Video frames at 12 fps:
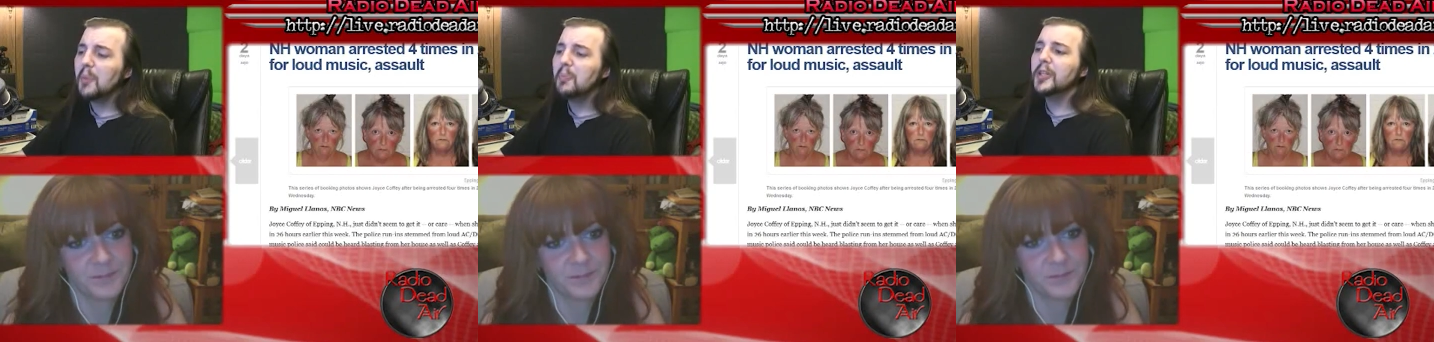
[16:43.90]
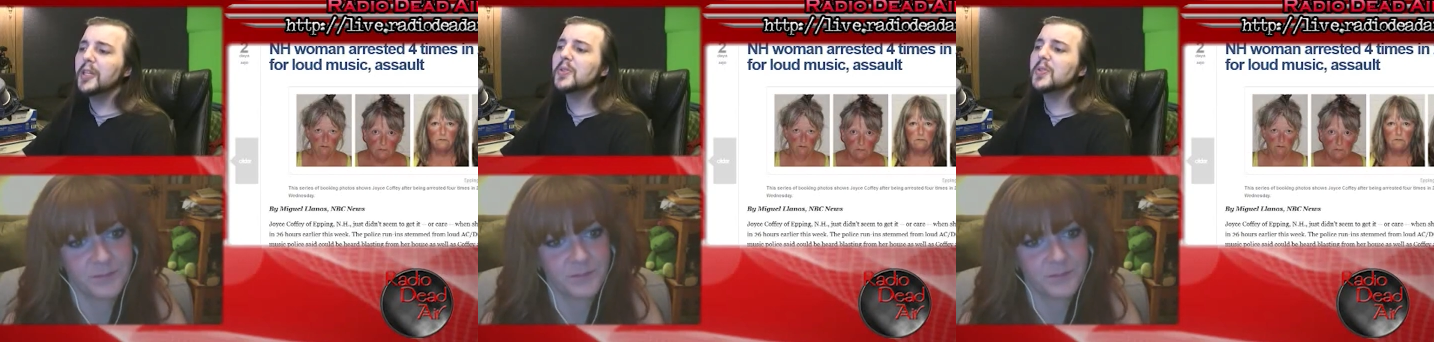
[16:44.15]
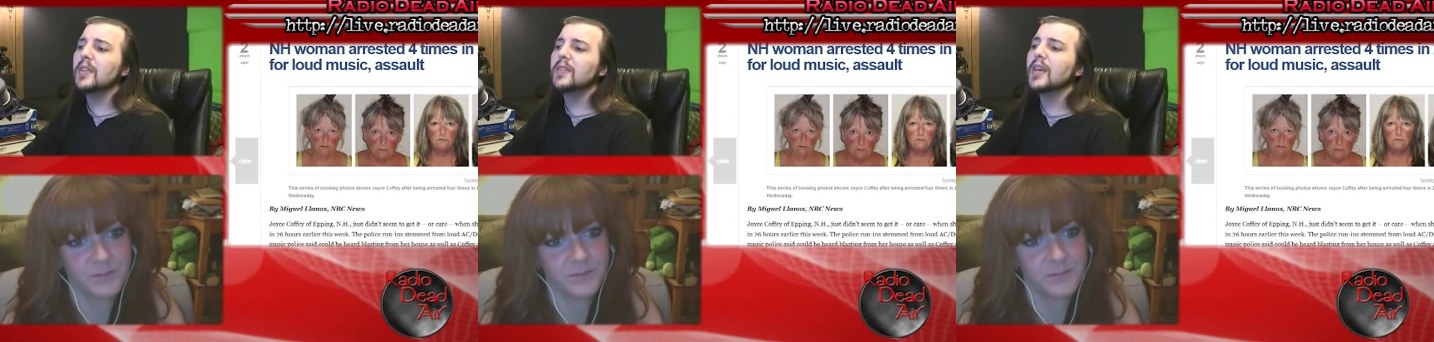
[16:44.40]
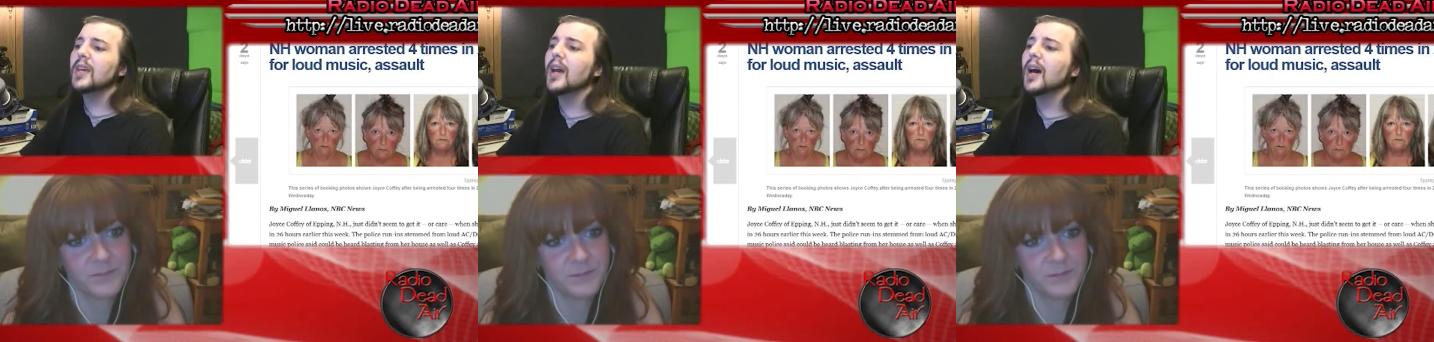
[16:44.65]
Speaker 1: Police said
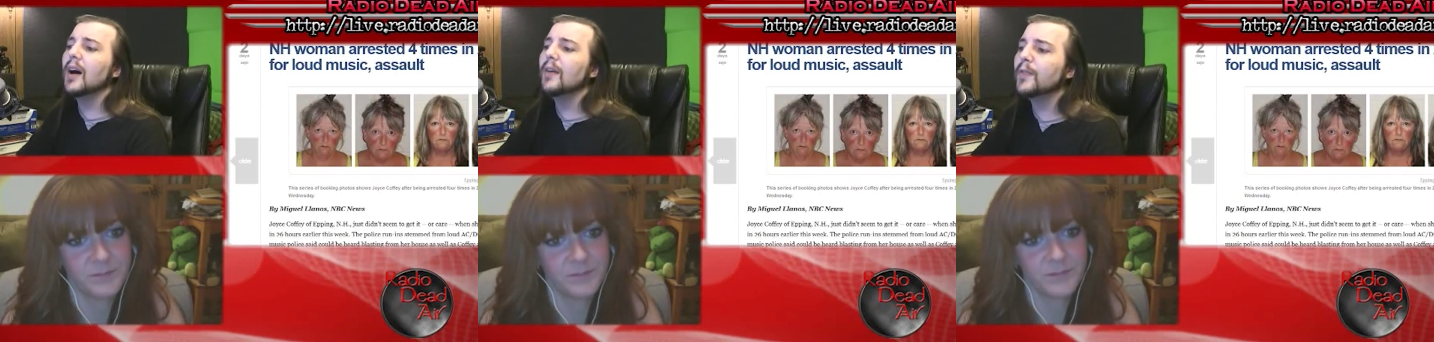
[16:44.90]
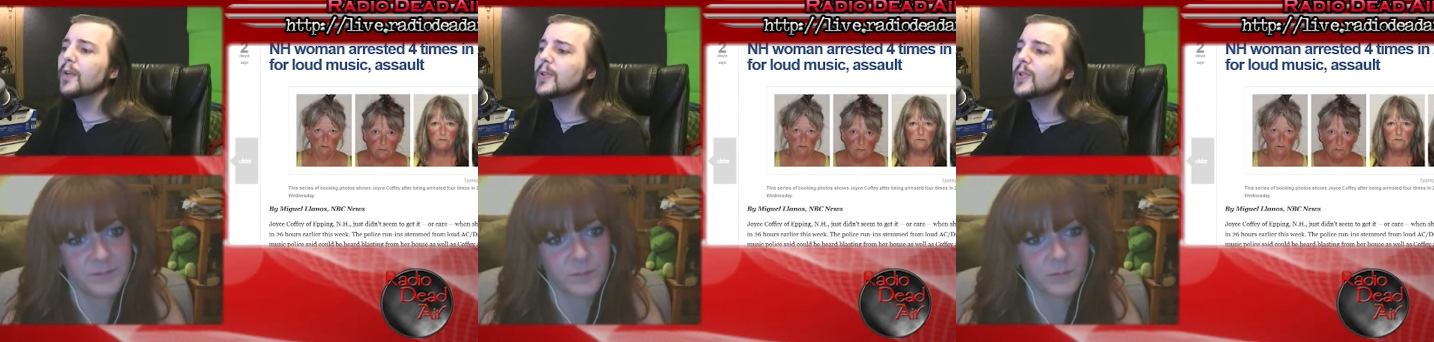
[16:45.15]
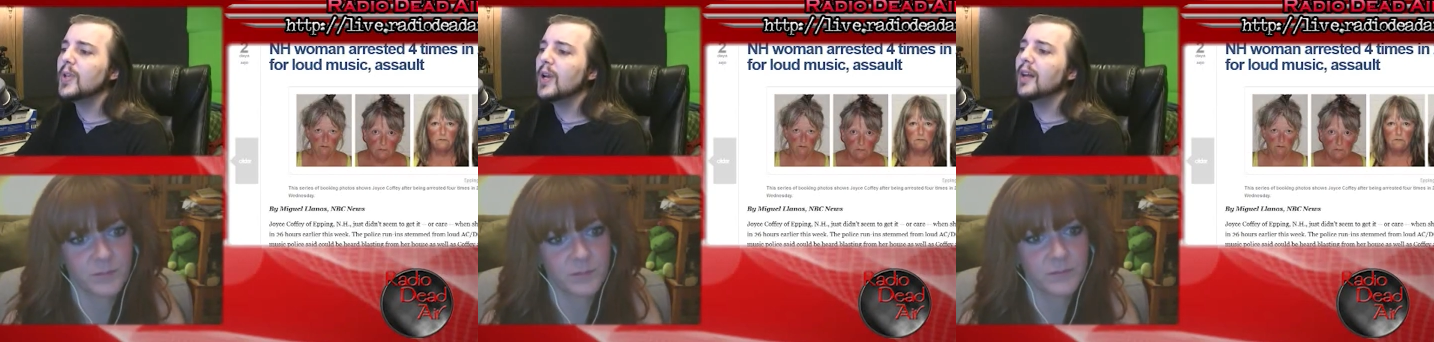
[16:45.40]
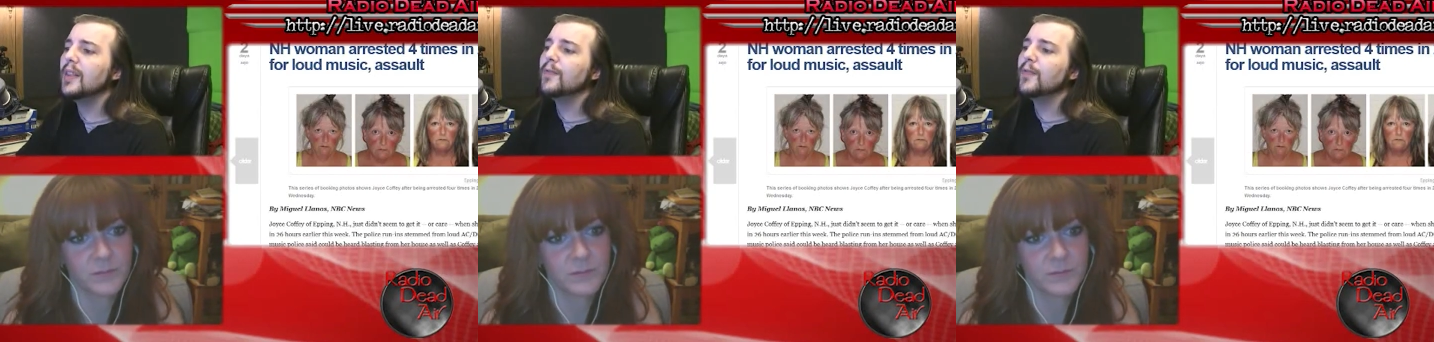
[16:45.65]
they uh, first
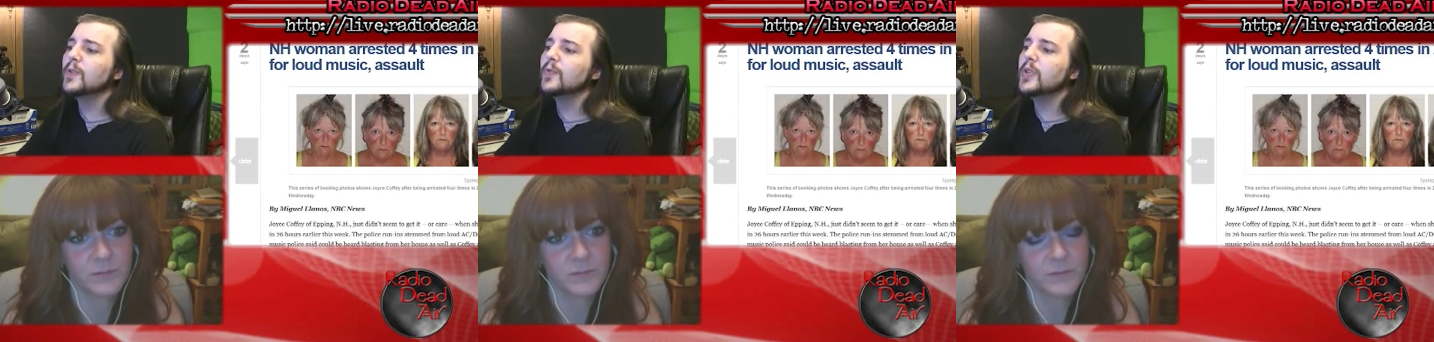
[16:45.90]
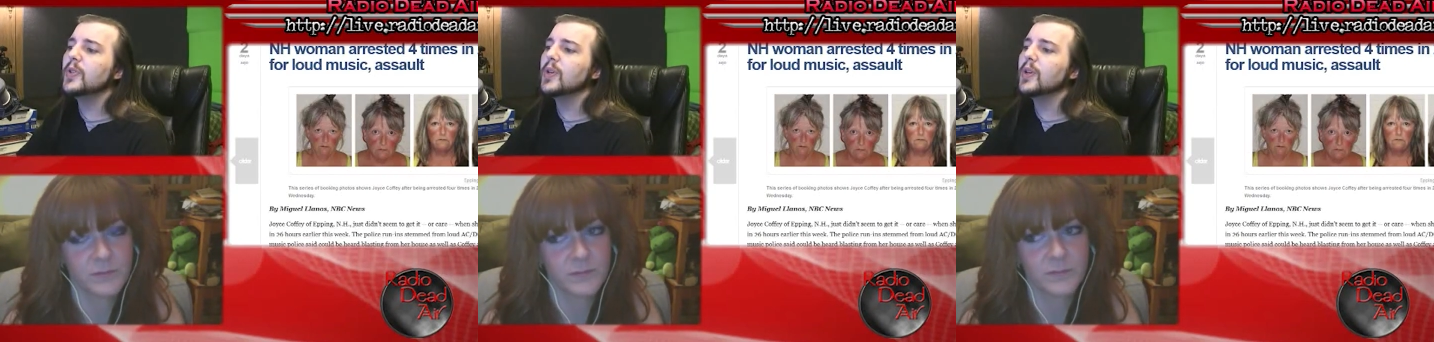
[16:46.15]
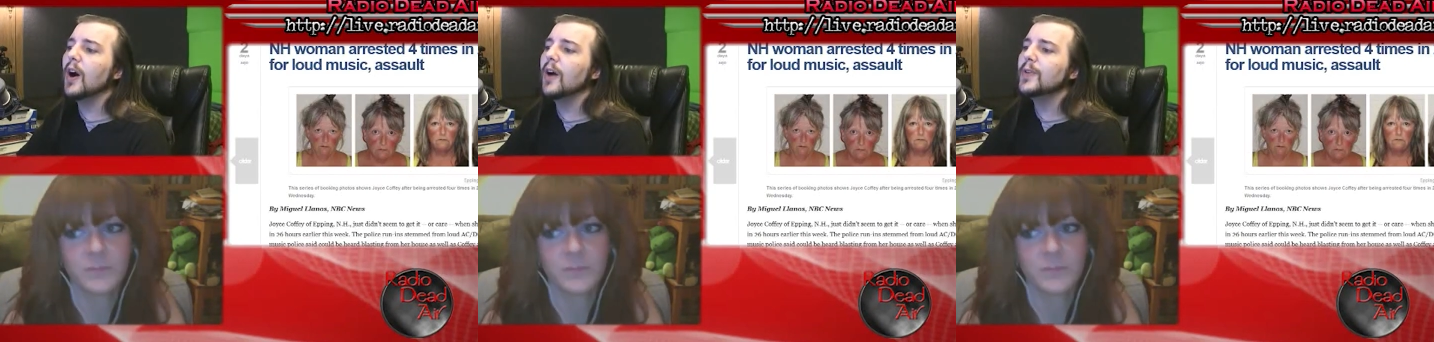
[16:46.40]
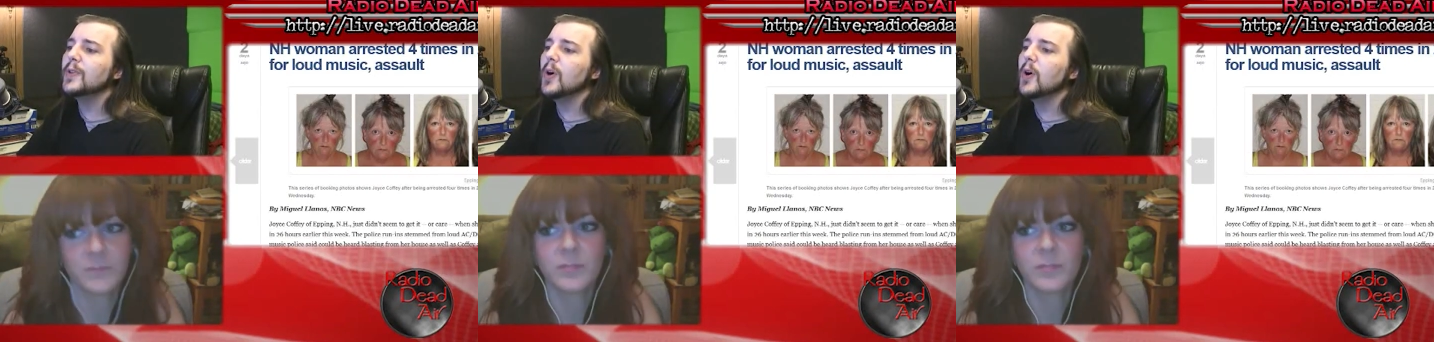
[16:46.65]
they first visited
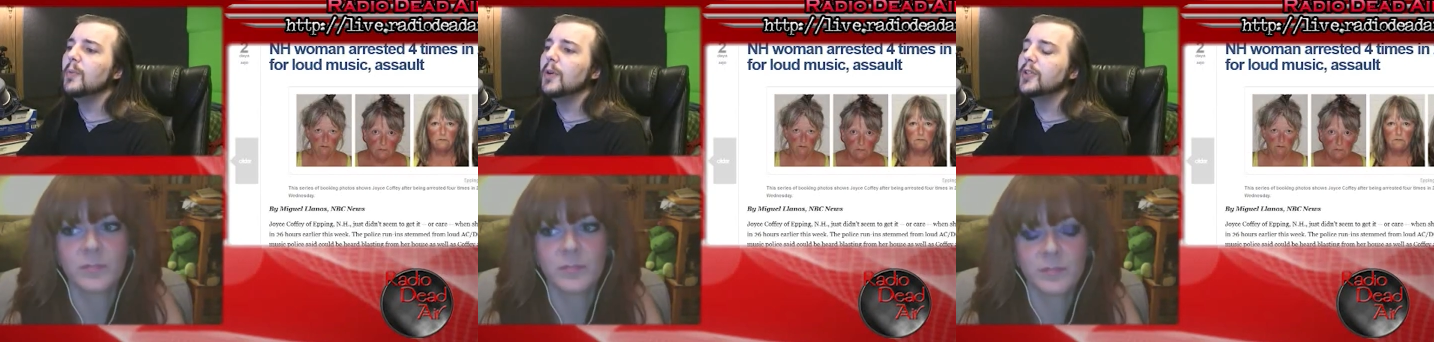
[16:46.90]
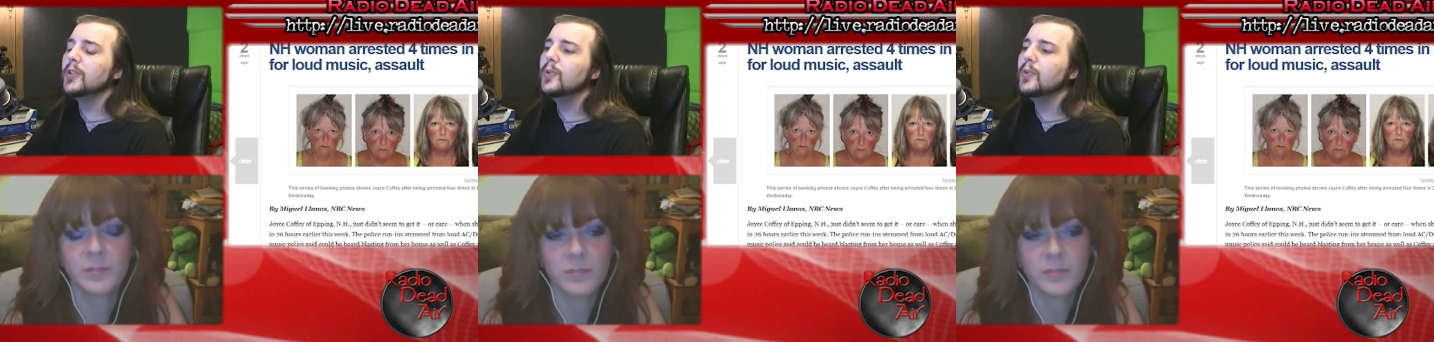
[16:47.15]
Coffee's home on